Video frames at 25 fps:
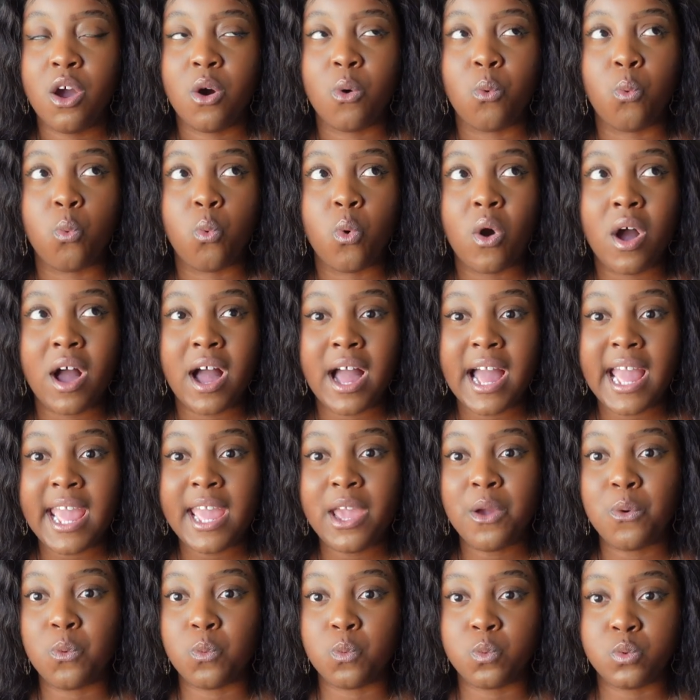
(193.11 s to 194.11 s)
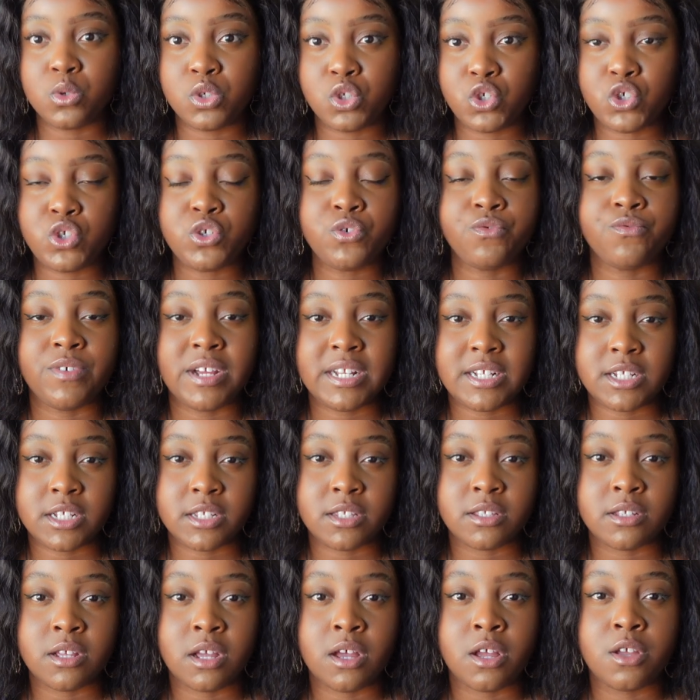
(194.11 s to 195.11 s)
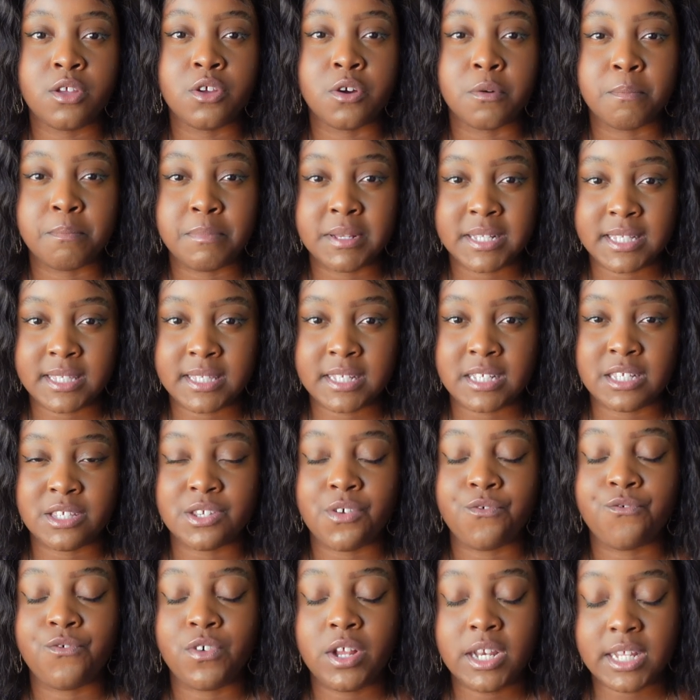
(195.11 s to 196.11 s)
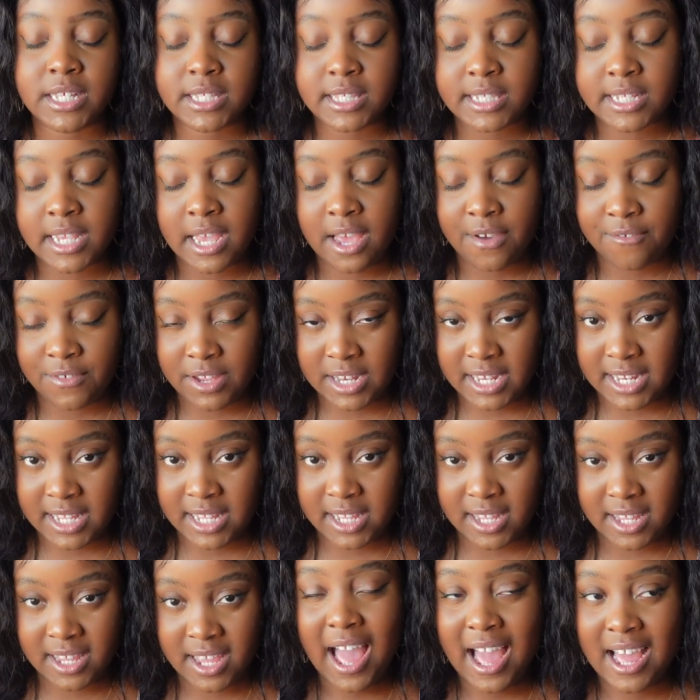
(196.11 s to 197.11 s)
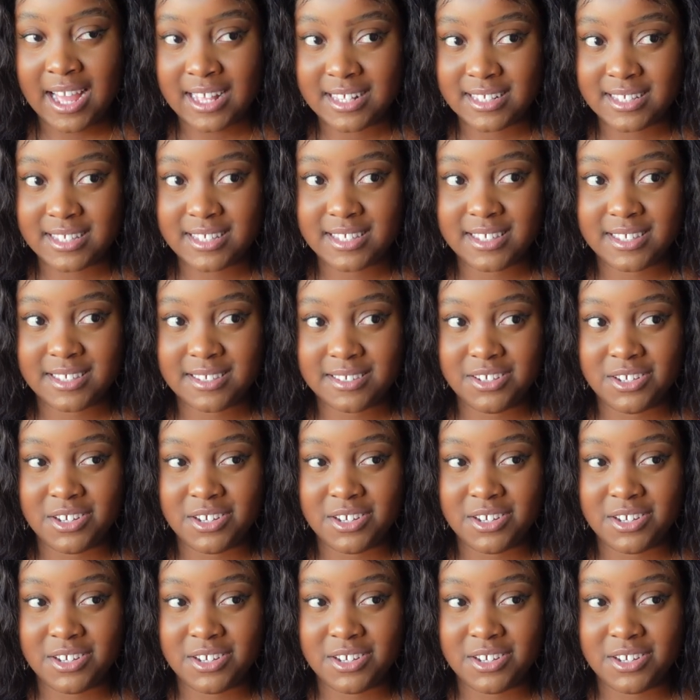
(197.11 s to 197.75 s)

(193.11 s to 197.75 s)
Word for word: why would you register your business voluntarily as,